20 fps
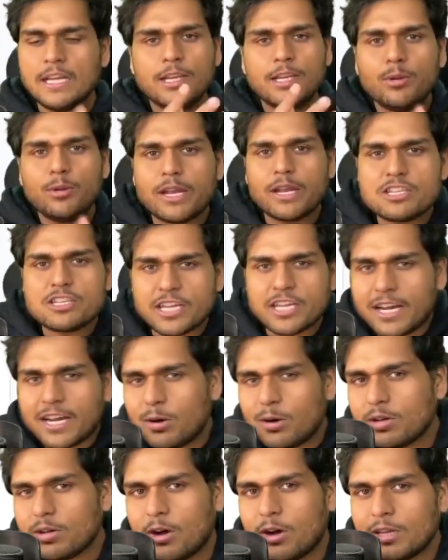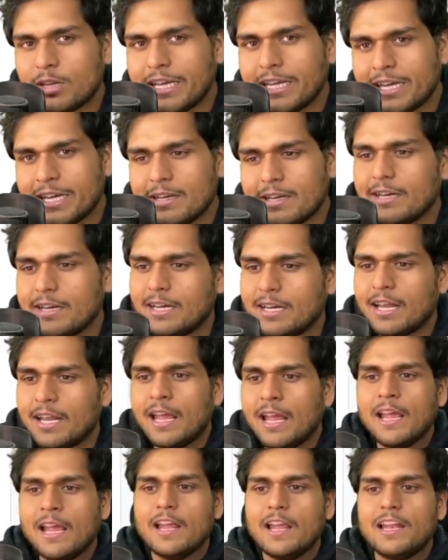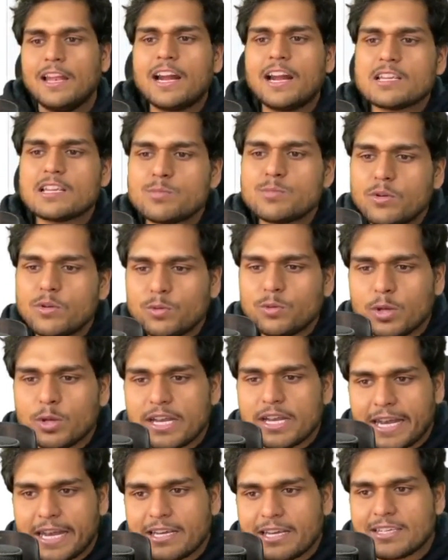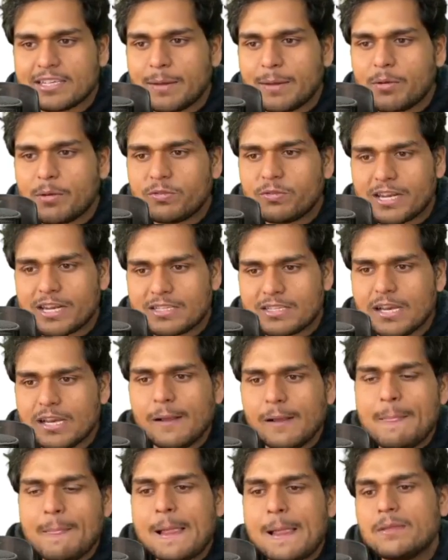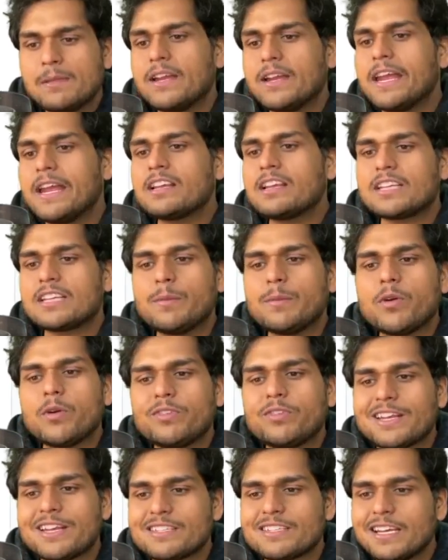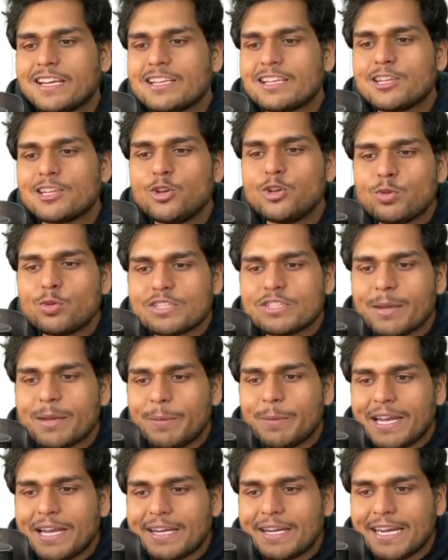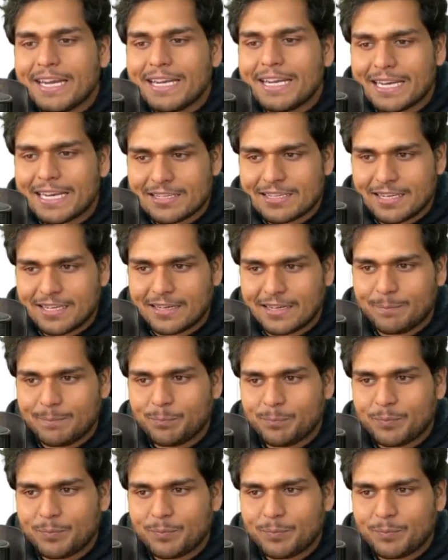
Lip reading: You can check out on the internet. Let us move to the next type of testing. The next type of testing is usability testing.